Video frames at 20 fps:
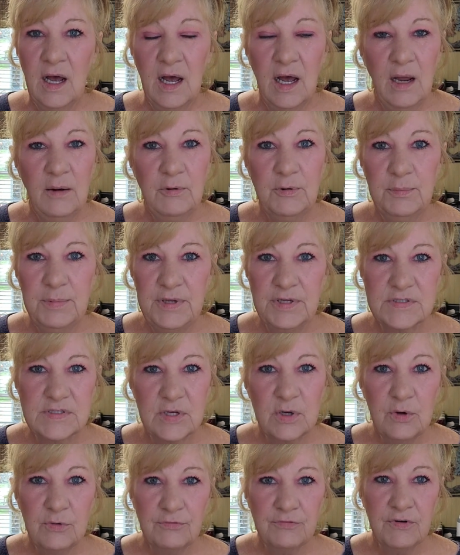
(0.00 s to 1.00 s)
I would be
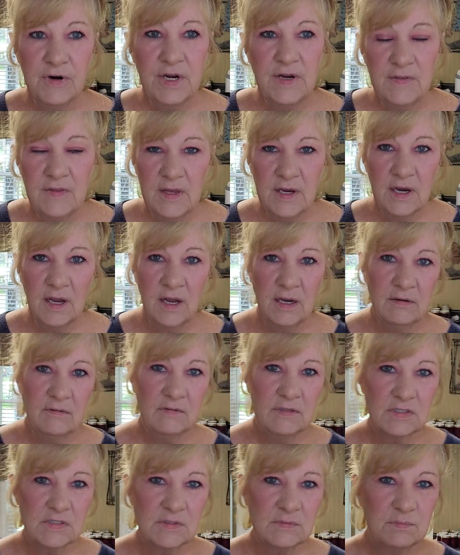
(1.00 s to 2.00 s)
so afraid that I'd
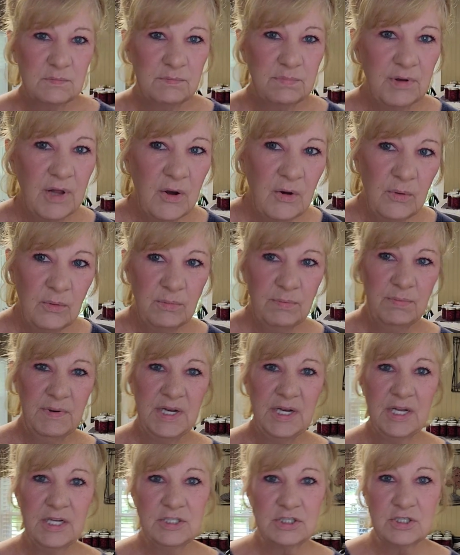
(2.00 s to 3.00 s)
just blow
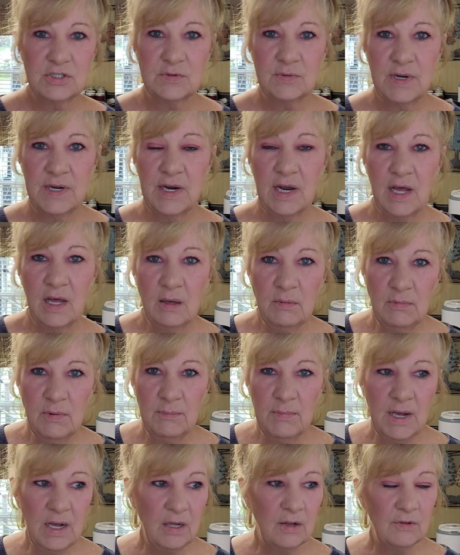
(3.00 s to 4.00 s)
my dentures right out of my
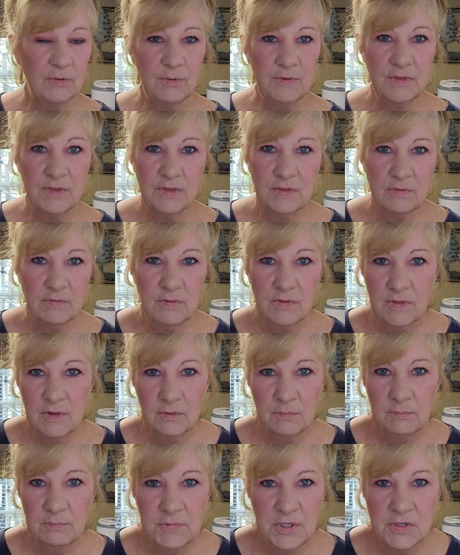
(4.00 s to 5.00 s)
mouth with
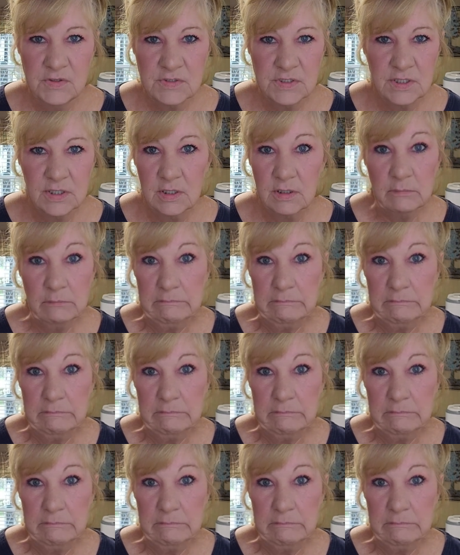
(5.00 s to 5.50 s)
the music.